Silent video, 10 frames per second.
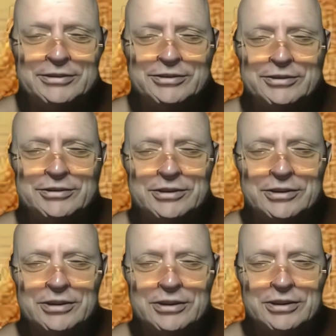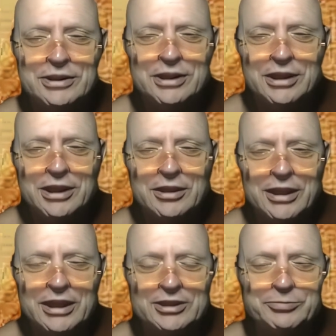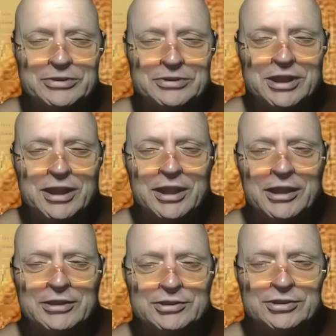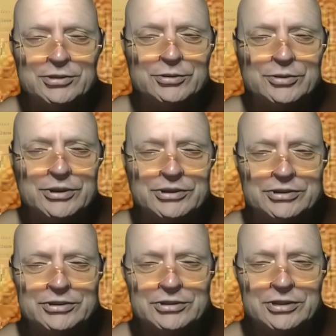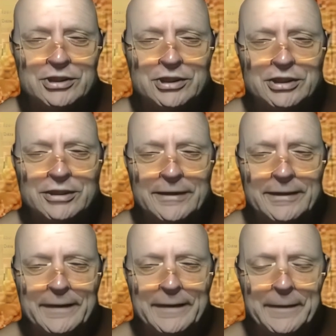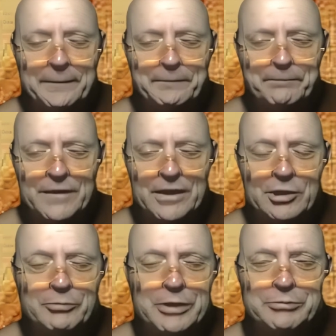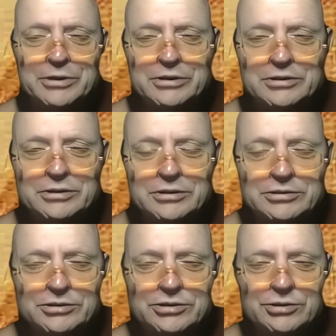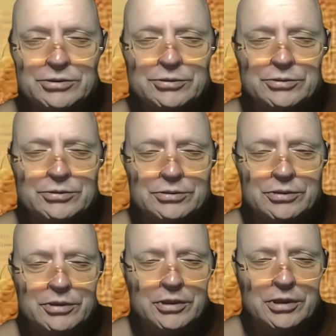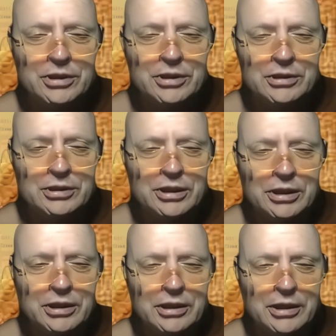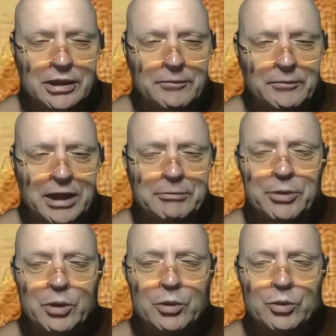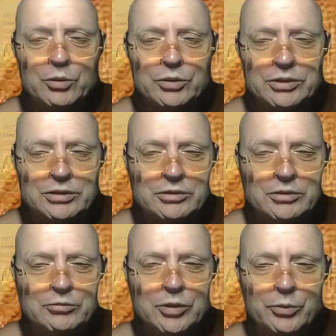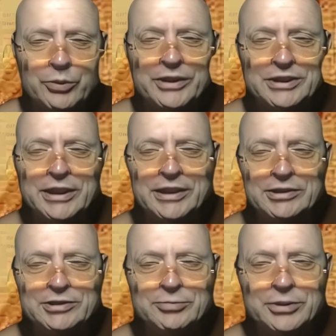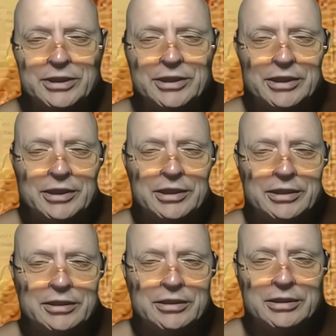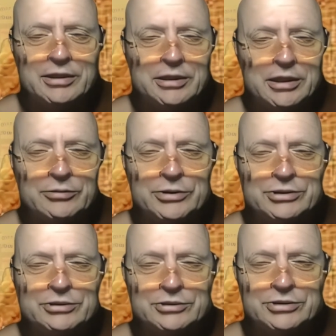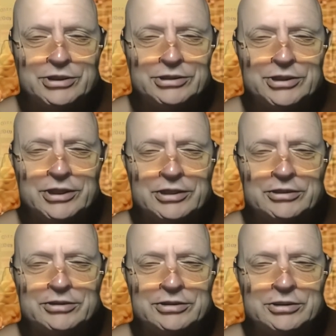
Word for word: is uh, has been tied to this um, commitment to um, uphold what we take to be the original teachings